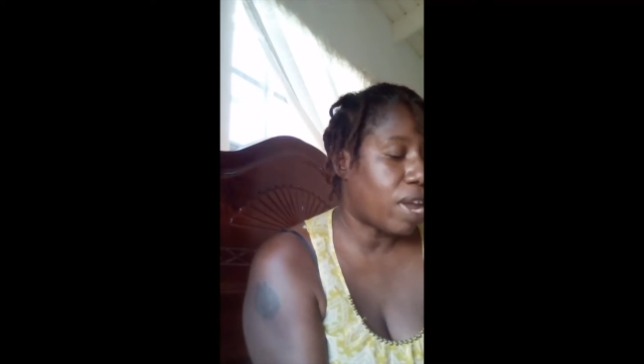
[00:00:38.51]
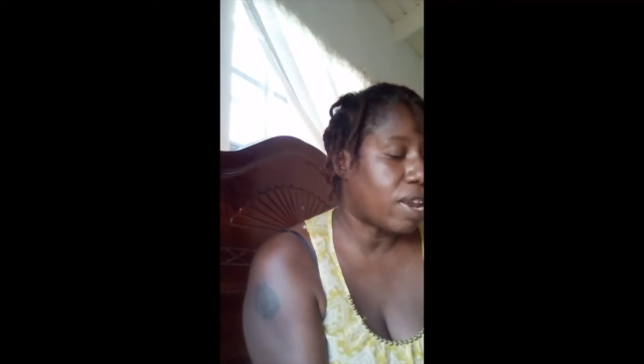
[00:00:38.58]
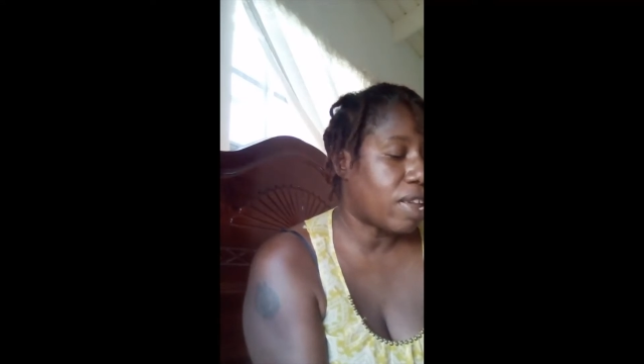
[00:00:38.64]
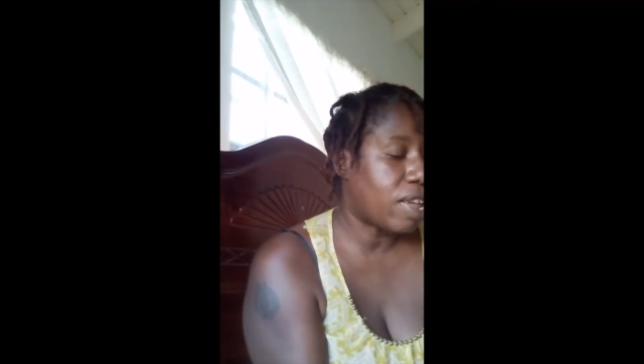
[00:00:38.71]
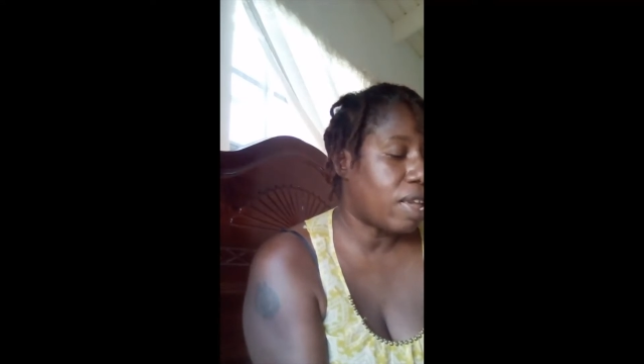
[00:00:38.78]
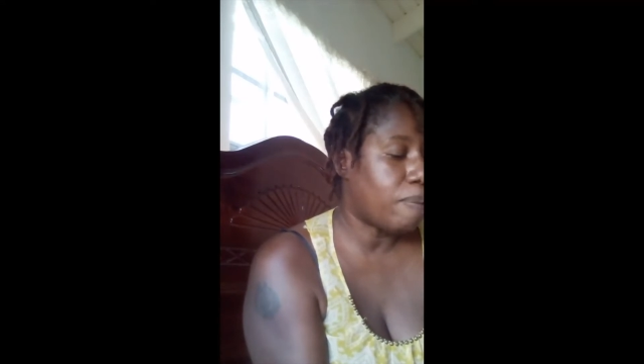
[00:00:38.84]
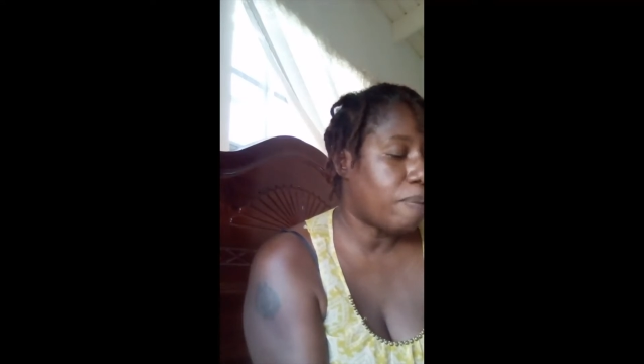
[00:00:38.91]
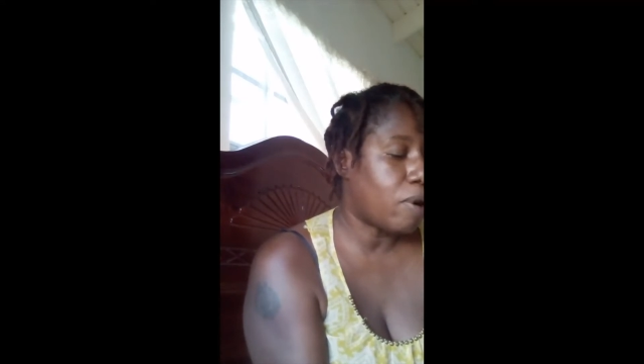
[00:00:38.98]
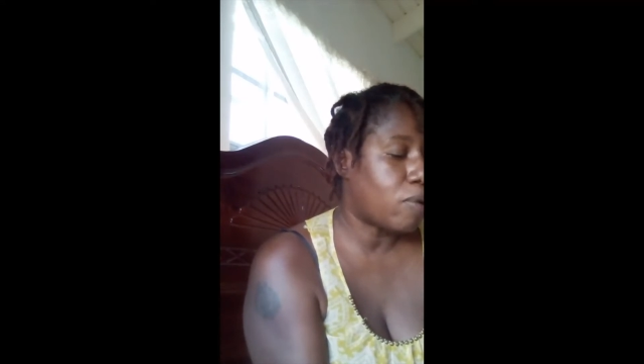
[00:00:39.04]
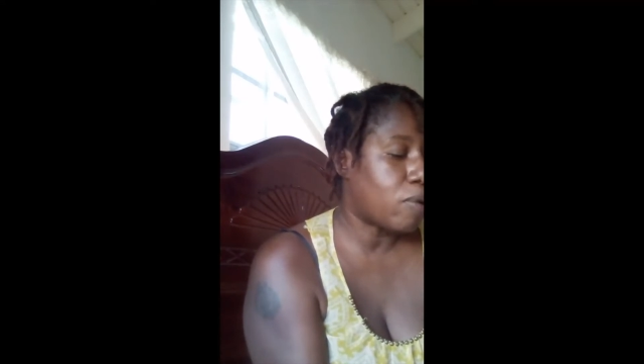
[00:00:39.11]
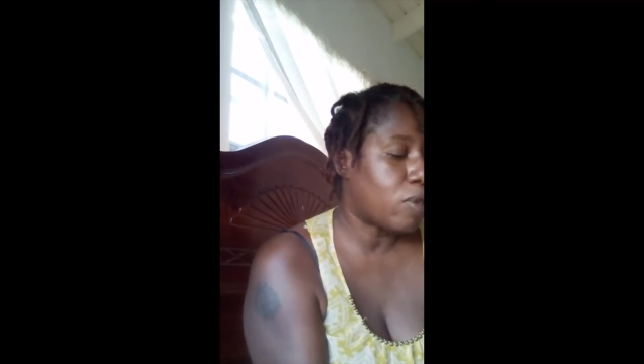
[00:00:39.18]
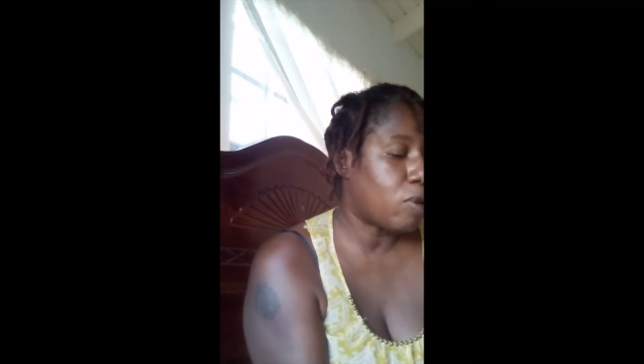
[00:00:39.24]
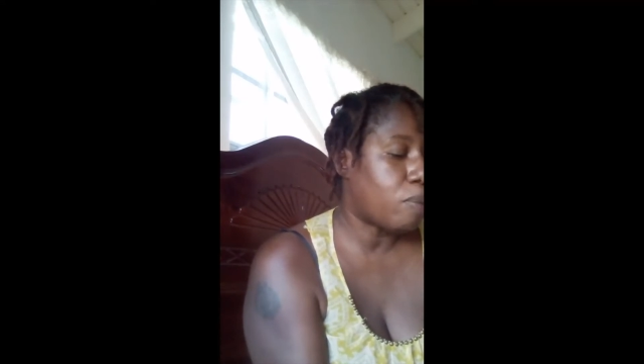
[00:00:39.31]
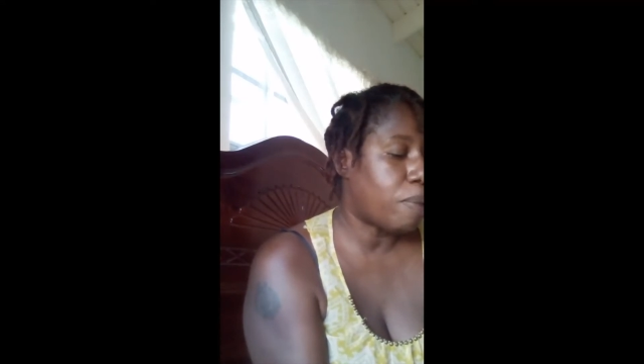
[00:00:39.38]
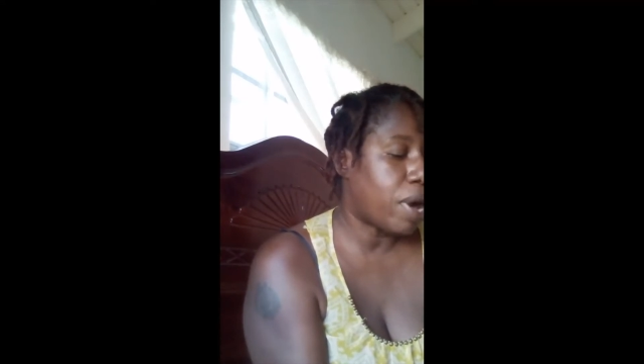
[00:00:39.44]
to keep out with
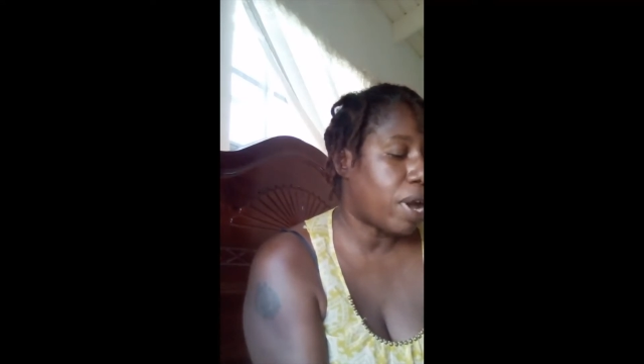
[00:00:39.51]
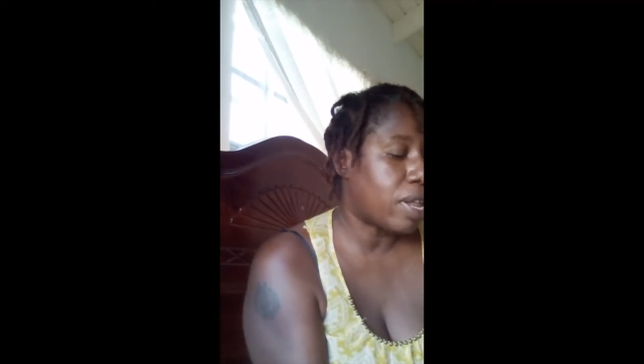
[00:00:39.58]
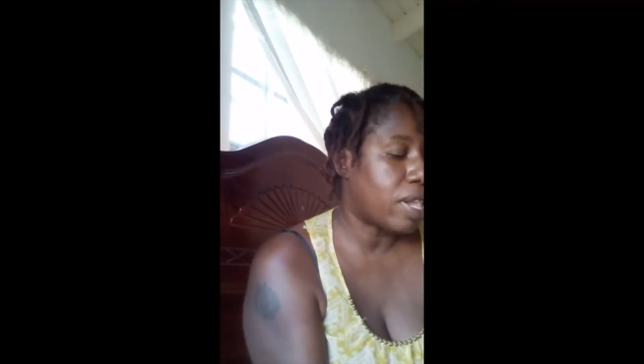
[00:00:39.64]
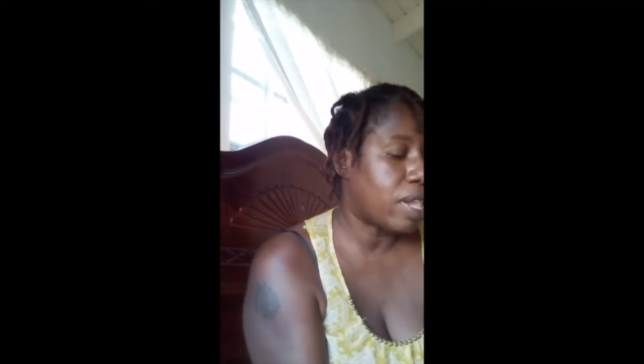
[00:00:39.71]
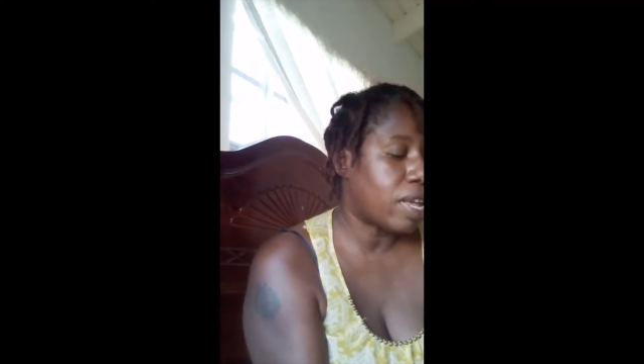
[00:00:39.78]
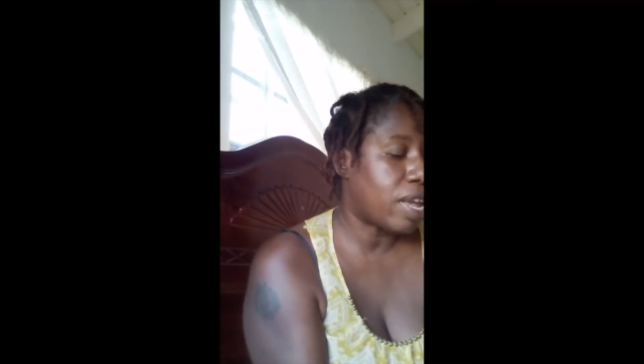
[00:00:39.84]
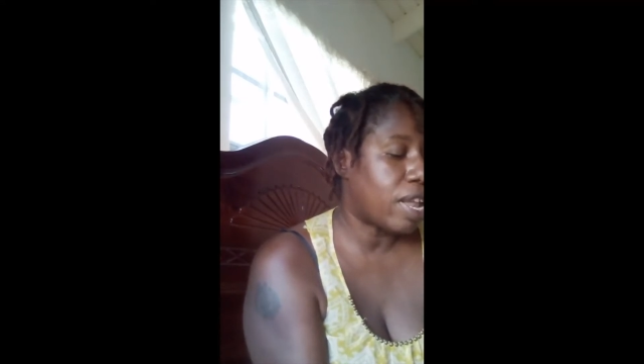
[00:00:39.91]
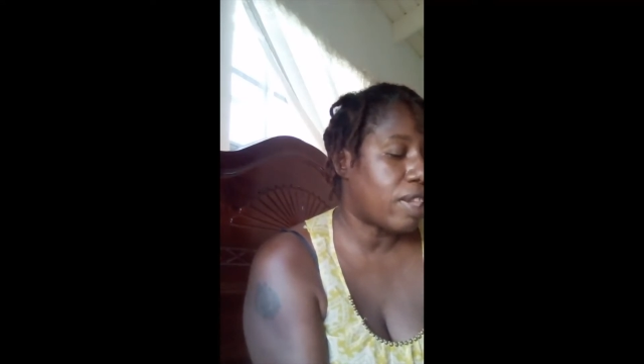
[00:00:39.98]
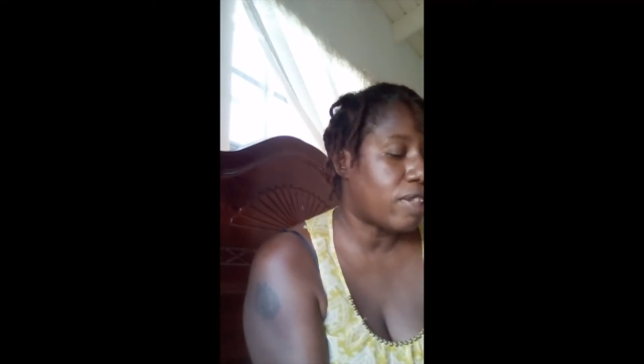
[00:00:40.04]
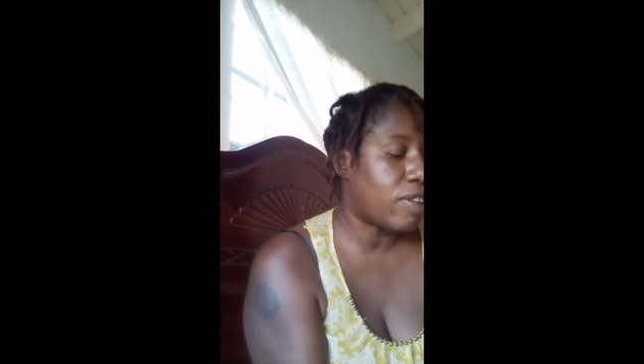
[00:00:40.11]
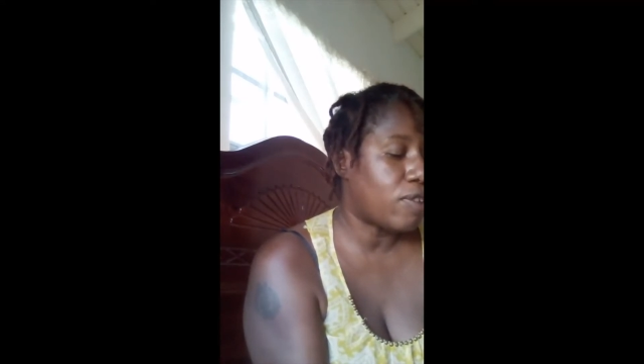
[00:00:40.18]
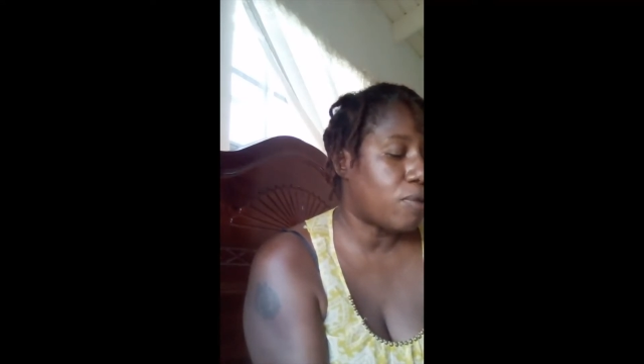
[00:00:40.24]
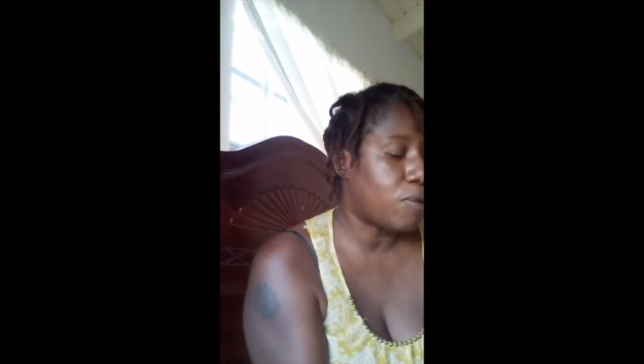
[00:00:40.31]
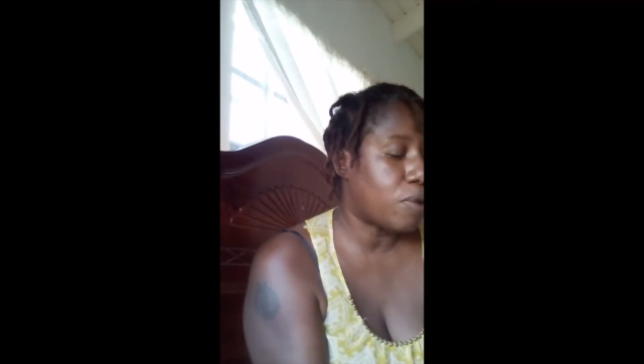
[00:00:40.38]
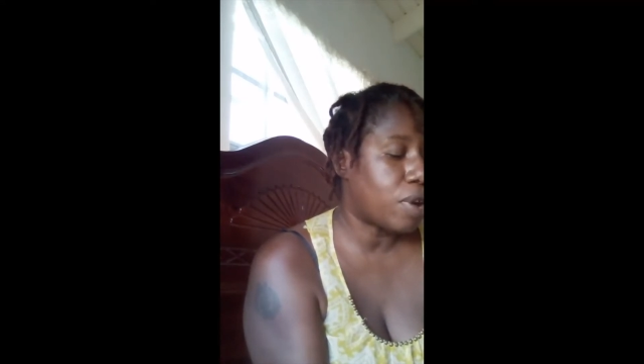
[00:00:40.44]
our bodies against the
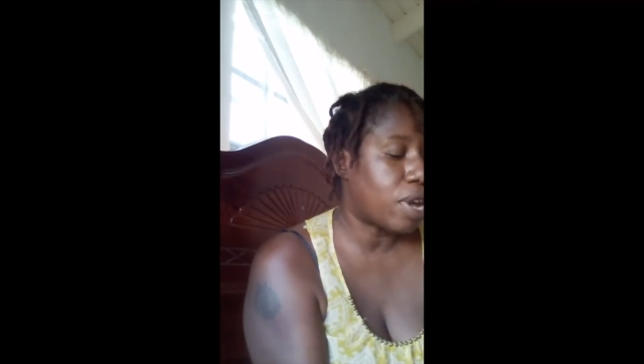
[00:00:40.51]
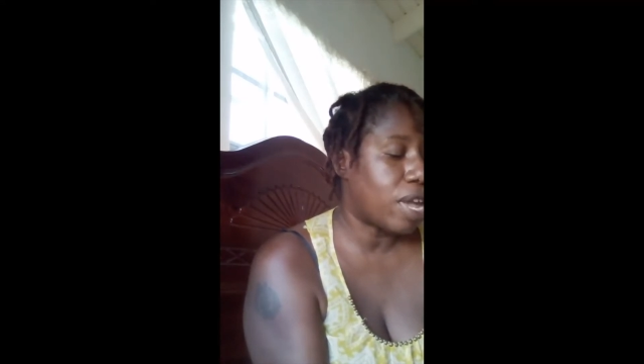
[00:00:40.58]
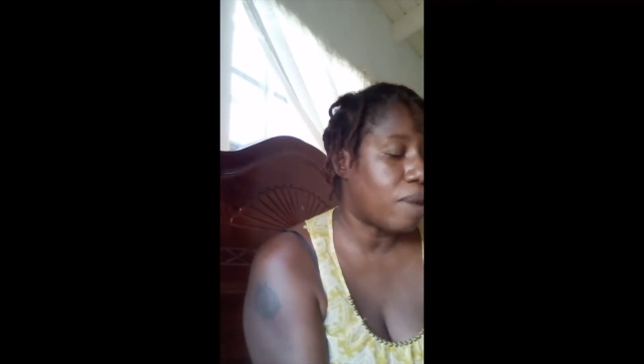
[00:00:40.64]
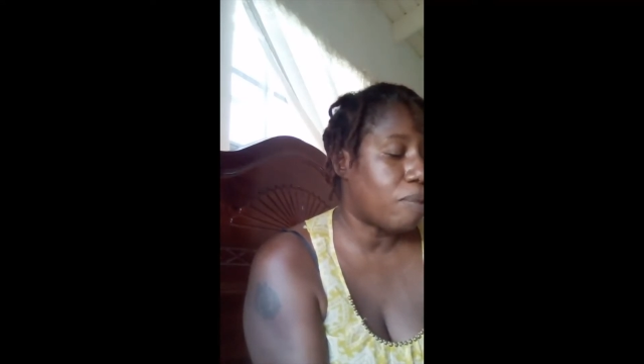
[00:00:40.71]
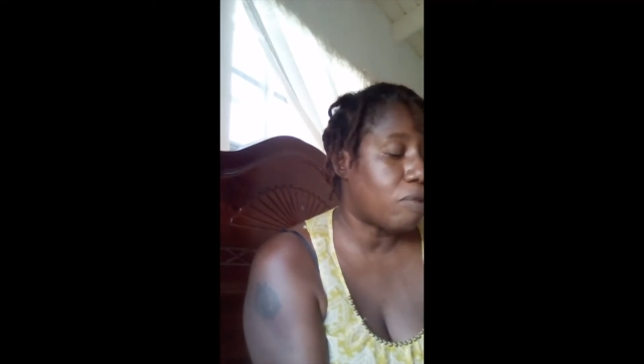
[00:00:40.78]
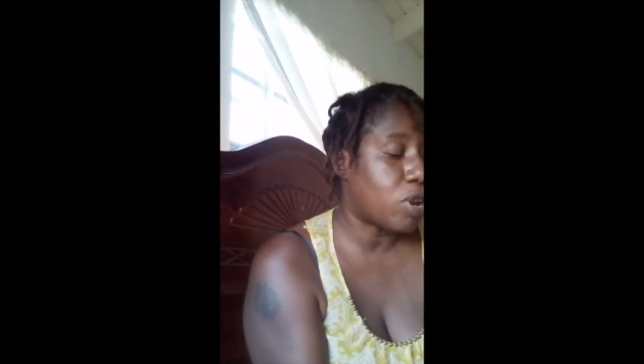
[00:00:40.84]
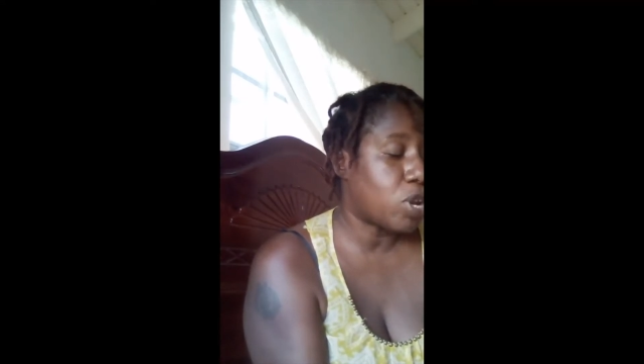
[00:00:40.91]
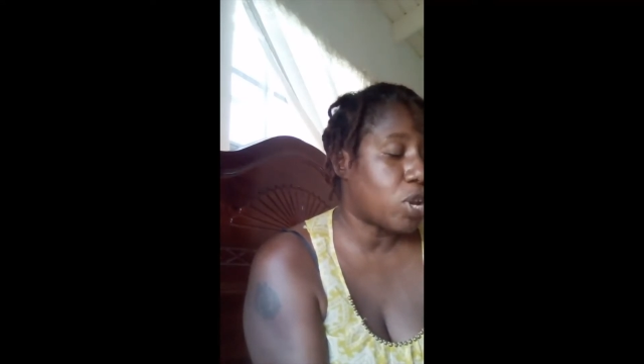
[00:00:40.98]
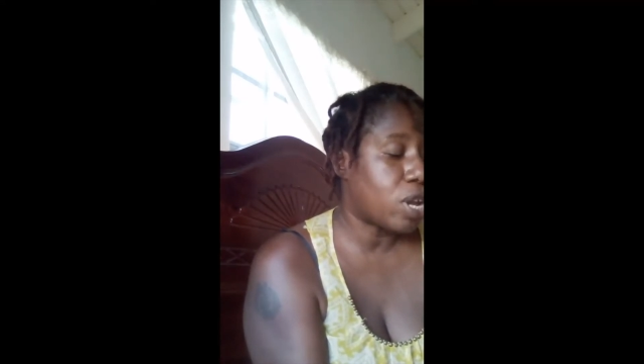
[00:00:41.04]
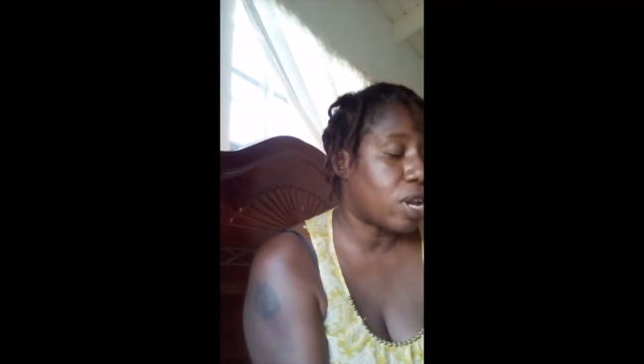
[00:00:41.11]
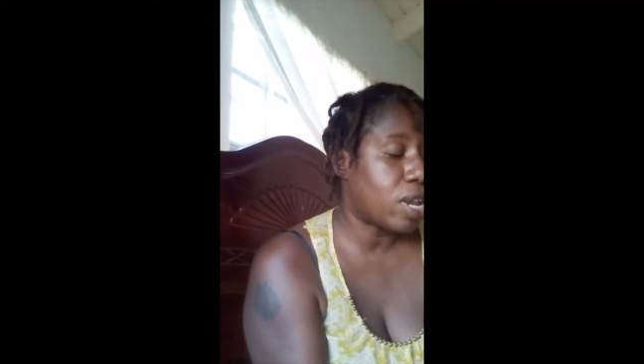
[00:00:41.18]
door came rushing